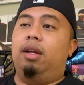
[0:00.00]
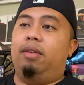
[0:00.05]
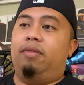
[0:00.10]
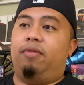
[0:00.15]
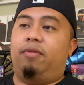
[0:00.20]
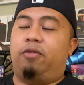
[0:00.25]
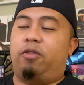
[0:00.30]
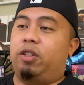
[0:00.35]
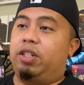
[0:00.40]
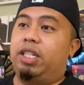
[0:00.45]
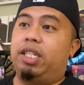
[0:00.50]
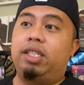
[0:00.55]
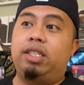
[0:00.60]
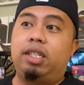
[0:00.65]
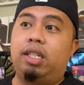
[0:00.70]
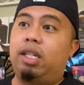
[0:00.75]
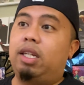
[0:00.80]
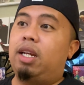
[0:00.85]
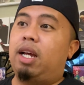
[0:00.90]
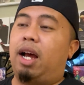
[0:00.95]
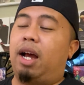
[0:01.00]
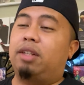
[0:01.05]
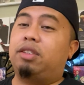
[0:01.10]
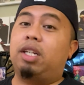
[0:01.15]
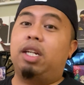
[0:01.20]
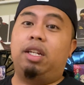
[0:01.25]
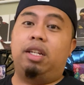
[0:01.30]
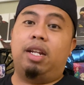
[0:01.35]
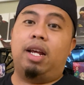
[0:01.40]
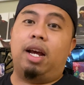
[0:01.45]
for DC, I'll
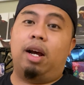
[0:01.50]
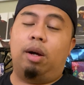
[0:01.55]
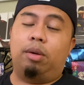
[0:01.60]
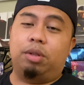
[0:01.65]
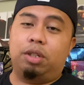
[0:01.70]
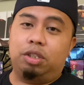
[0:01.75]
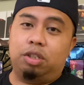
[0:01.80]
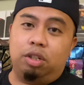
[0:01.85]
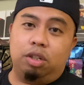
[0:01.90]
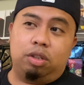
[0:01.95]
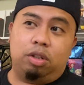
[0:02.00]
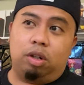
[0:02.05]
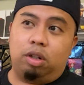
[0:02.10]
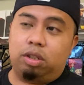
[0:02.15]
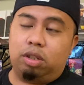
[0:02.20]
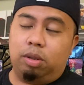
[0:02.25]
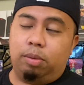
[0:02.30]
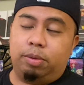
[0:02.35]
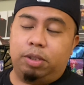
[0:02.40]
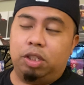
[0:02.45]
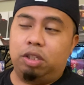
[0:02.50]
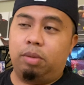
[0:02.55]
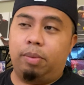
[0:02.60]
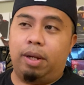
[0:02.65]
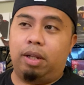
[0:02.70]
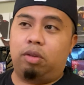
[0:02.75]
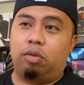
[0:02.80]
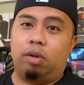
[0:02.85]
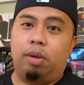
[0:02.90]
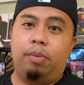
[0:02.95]
tell you now, I'm going to talk just
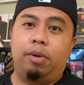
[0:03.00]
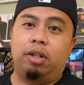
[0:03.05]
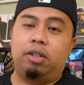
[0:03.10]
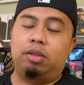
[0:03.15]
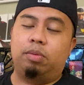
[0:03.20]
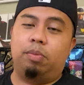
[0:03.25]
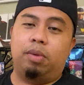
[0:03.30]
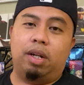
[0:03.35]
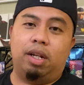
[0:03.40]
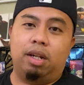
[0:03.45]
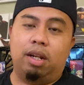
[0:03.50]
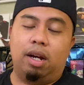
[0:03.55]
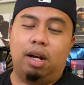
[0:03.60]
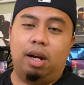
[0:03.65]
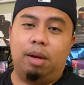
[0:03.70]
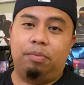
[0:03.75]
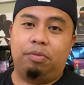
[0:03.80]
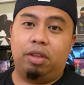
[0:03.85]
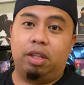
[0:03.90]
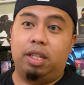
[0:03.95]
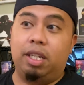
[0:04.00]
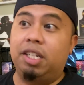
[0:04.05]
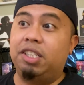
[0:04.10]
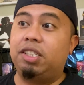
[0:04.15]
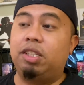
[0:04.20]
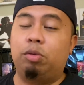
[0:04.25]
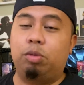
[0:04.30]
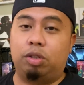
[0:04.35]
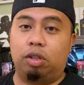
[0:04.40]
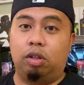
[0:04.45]
about 3 books, but
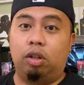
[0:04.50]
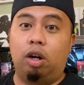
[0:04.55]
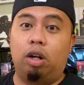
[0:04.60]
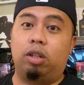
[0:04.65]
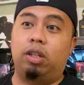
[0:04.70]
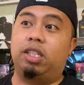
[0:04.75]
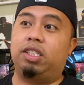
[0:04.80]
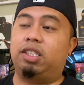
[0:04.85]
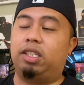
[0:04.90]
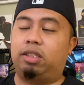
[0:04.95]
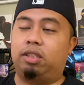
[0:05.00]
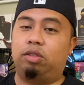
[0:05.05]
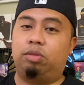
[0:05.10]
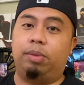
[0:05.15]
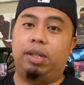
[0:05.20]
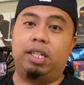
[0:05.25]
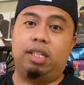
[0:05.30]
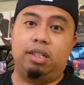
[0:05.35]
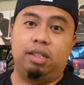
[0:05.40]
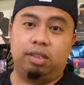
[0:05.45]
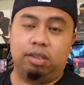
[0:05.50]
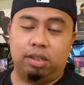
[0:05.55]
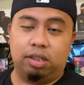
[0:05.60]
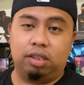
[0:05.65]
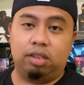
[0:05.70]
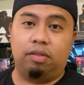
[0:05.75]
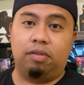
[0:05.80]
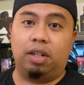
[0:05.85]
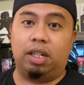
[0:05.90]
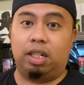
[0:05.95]
DC was a long list as I was making these
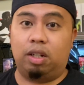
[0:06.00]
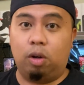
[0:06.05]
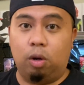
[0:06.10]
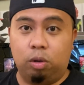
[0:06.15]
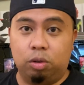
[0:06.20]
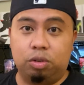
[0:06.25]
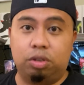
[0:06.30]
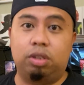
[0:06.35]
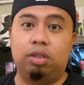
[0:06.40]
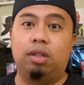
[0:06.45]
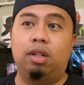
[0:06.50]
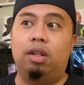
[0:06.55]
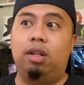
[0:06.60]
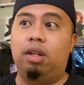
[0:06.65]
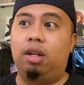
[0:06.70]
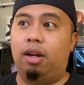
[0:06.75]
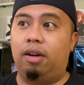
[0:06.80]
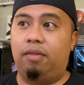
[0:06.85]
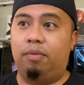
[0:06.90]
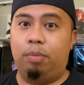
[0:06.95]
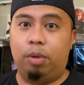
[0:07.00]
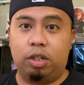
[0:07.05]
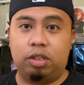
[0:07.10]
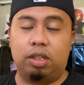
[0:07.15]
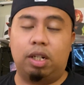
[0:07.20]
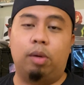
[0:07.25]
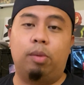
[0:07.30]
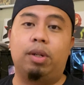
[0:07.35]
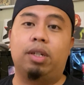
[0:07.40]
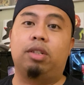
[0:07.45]
lists of like goals of books
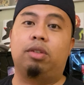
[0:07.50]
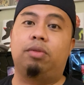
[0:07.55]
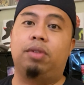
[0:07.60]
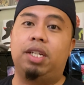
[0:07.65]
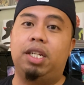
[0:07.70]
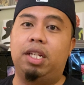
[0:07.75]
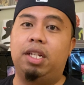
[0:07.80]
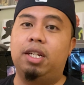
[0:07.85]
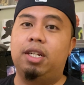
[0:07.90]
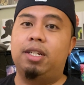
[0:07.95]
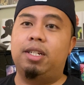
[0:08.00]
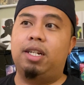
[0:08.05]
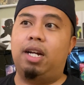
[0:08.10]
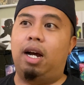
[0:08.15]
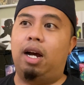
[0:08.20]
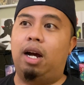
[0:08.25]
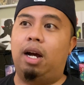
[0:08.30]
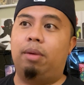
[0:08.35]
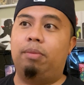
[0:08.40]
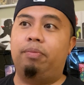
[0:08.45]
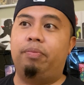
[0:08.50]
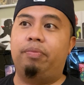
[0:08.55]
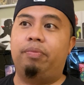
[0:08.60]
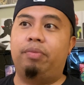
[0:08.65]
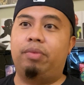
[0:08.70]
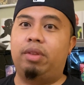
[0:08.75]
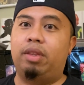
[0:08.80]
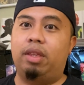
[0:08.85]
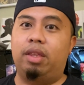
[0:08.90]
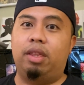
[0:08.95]
that I wanted to read.
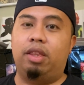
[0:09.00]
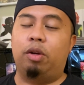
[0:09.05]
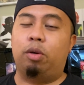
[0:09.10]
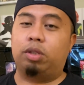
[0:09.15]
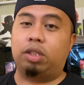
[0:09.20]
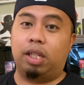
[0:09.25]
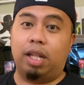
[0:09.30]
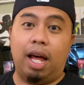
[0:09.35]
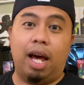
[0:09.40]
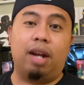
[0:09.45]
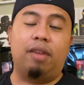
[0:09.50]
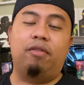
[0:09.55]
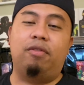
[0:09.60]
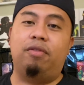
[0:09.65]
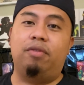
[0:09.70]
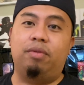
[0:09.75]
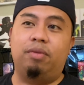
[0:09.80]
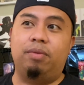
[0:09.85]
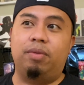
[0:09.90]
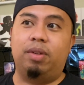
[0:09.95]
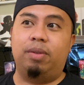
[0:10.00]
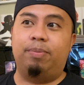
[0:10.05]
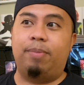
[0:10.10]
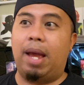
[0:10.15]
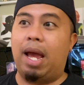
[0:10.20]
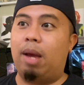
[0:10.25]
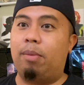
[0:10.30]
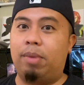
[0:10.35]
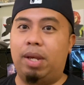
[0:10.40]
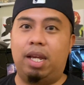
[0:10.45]
There was a lot of
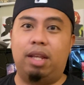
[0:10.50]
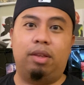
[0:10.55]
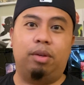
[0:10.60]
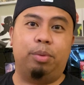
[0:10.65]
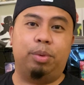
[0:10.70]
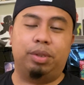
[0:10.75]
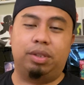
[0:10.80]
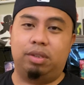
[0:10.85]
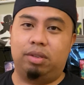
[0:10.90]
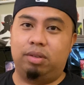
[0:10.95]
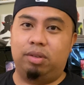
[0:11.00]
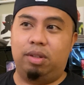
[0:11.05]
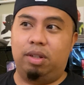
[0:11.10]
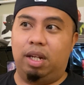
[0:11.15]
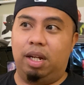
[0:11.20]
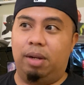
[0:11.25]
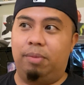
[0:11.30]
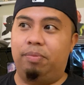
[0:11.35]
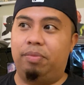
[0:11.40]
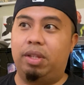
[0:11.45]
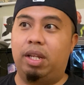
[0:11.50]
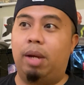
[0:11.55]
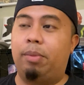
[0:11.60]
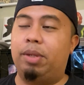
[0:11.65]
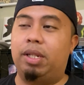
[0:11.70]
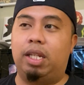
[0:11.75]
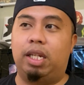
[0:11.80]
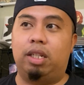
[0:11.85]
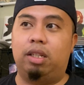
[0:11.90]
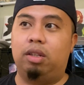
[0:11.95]
Batman. There was, I
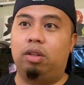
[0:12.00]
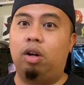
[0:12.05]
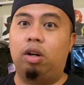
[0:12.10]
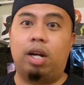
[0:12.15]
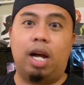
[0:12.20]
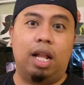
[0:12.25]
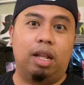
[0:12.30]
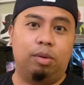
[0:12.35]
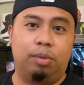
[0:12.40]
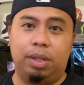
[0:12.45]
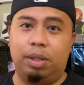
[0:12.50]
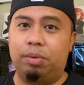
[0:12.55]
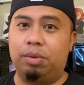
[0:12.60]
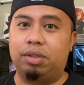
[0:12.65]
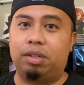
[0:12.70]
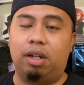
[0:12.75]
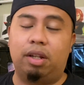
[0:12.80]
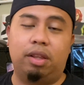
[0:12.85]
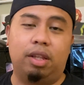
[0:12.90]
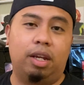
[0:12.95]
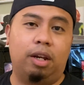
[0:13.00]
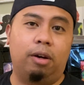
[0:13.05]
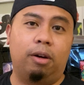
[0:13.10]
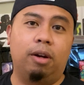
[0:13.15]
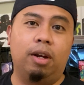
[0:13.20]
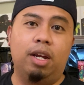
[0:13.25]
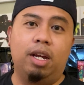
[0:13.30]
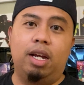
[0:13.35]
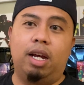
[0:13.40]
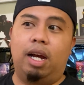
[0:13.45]
mean, like Long Halloween was on
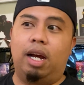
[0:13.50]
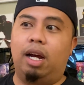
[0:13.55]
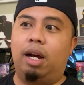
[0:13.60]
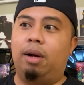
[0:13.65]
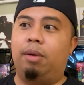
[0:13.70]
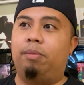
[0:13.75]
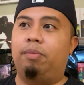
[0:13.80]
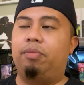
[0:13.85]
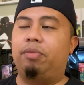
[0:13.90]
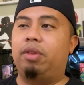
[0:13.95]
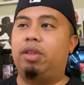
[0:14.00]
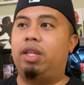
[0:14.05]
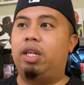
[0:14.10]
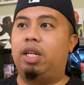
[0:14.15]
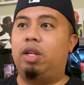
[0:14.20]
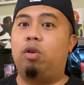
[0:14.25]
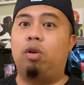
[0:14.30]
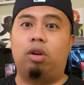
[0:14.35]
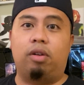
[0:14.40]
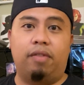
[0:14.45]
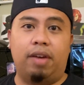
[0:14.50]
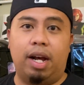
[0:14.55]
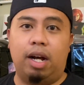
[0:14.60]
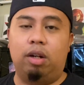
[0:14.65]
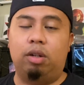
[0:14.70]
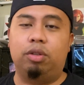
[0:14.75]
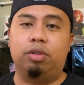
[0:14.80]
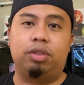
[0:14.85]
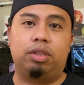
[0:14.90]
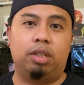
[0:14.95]
there, the Court of
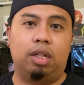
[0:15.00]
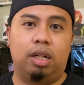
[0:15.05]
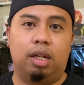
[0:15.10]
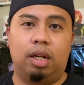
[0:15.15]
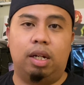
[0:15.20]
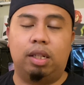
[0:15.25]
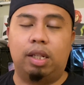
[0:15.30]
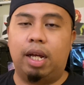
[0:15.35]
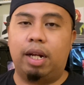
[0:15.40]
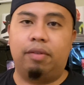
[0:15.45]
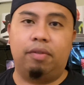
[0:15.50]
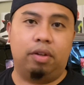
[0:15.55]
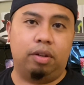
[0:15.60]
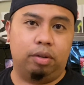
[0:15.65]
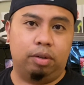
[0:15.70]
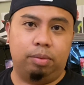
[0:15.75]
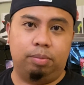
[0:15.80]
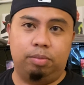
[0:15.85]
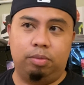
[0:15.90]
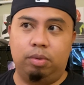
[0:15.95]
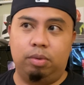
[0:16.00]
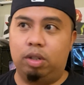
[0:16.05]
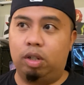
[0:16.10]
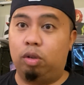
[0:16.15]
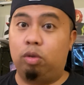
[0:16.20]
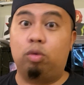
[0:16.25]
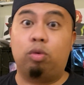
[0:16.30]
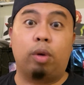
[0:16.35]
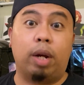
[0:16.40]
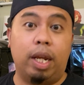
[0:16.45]
Owls, a lot of other,
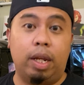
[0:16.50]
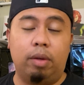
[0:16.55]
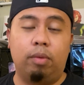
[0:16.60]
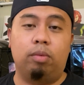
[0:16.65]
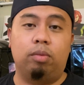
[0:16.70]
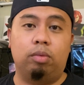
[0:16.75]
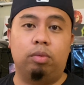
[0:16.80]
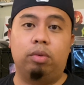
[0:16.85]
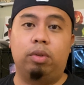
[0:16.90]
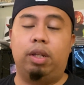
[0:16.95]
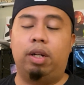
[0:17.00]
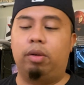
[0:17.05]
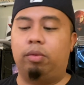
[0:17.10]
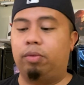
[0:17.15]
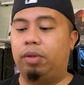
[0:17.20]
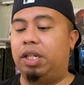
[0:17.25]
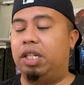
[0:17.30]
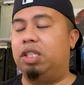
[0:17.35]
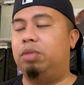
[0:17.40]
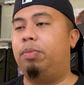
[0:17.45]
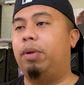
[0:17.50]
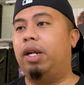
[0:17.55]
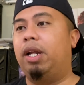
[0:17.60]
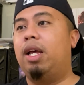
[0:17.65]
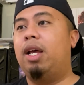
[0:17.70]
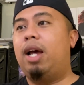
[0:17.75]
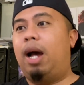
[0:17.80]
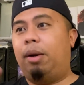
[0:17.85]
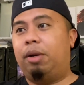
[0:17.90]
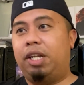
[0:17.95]
great, reads. But
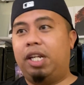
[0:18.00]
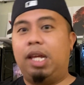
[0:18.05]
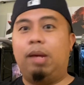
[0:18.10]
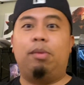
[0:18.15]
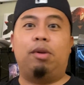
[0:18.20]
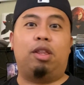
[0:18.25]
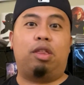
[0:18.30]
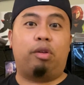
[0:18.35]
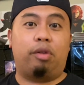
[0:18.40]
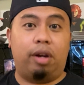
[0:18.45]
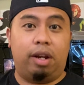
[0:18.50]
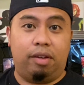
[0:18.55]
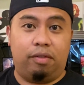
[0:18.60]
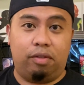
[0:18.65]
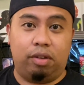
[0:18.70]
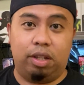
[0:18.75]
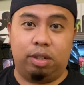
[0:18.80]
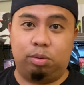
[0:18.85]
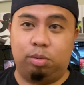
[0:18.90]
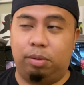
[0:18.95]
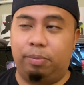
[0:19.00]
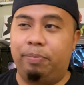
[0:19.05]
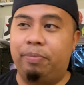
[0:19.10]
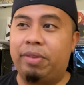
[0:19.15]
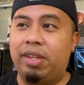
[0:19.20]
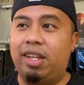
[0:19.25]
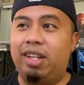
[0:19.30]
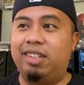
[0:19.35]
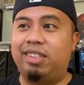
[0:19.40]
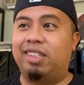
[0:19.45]
I'm going to keep it at 3 for this one
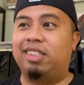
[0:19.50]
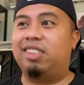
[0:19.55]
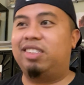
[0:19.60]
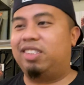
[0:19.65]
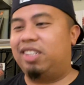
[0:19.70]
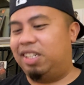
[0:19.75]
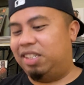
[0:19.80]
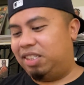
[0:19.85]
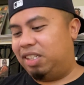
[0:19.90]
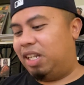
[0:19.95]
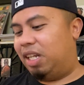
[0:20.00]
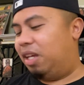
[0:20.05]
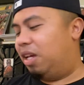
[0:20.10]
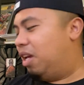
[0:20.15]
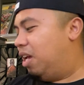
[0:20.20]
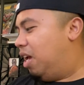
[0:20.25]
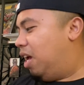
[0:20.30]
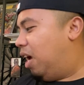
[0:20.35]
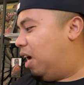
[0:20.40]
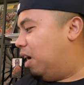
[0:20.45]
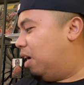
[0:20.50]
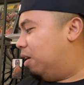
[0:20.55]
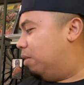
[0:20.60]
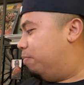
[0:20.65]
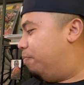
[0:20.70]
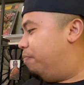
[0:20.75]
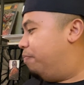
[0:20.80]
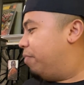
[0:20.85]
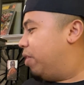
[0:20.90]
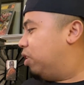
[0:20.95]
since it's DC.
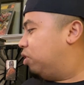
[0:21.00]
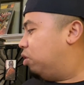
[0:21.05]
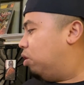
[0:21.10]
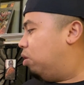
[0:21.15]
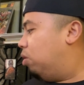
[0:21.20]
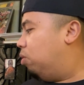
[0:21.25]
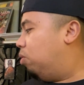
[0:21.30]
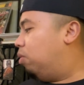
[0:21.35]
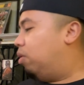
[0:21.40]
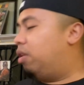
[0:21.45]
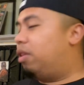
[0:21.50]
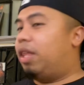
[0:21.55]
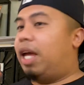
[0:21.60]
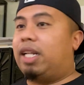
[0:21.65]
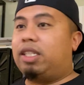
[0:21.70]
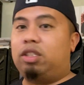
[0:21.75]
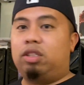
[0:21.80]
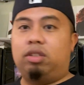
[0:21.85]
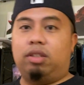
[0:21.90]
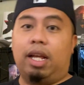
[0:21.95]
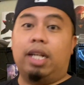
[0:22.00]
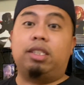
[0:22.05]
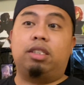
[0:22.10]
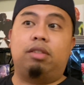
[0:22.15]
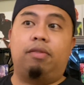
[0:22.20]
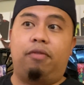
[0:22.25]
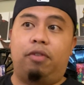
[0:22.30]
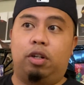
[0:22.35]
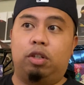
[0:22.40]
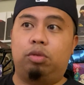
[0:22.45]
So that's
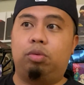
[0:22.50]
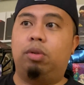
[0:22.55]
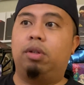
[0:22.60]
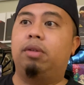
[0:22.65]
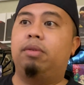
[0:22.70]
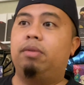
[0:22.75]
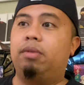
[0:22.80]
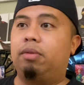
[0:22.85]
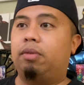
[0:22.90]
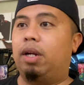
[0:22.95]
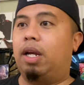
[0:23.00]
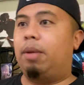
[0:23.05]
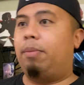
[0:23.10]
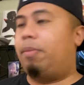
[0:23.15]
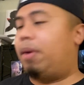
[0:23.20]
the first one, right?